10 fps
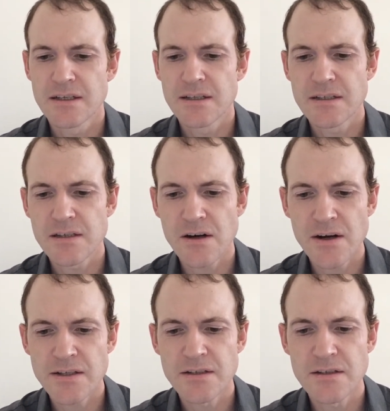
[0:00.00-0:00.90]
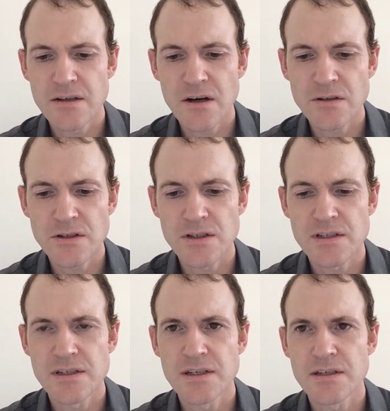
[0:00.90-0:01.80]
This heightened
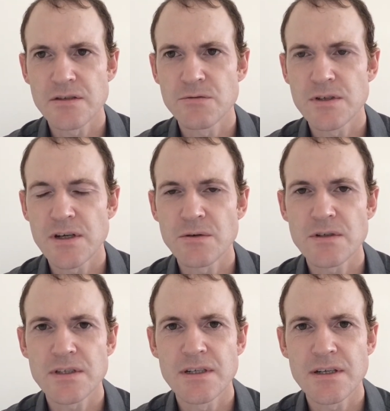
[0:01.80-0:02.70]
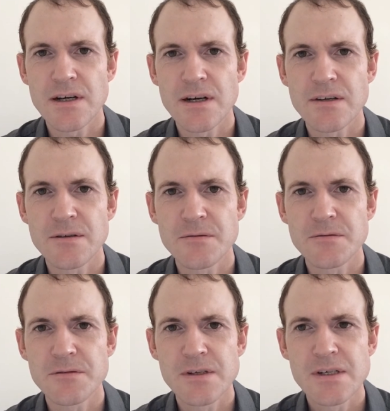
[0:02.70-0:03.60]
consciousness results in a kind of
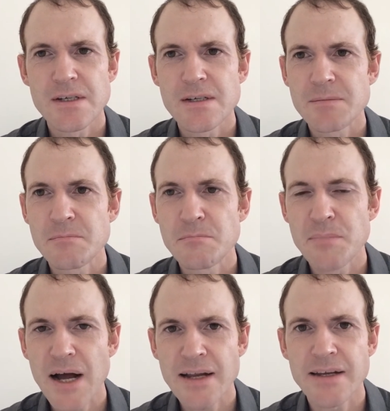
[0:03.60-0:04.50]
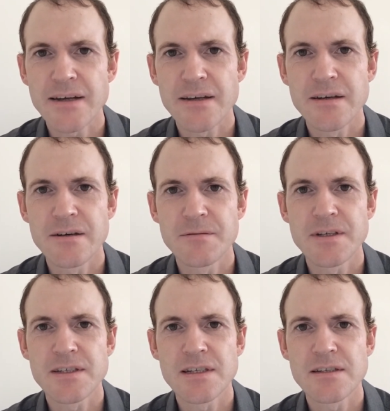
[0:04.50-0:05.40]
panic of
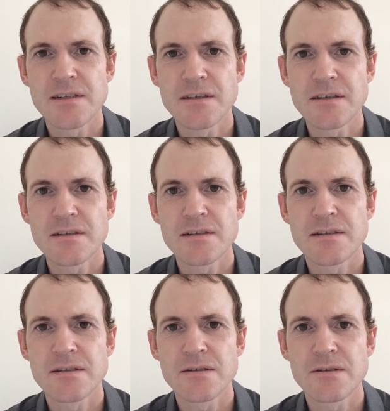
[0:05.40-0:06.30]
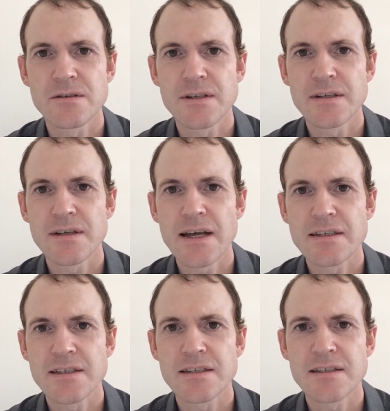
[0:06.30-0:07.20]
existence, or an
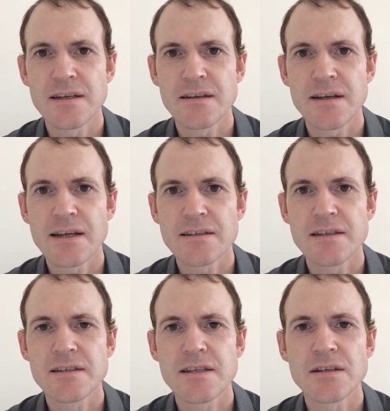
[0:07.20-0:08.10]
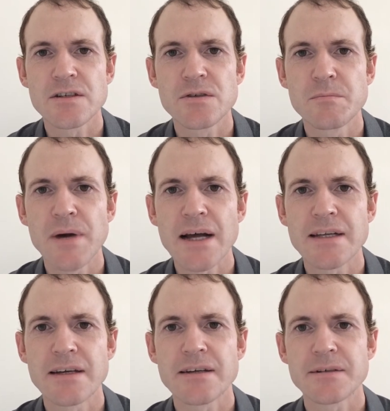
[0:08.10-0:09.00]
existential
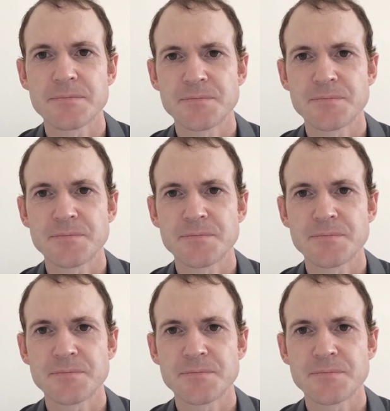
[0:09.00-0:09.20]
panic.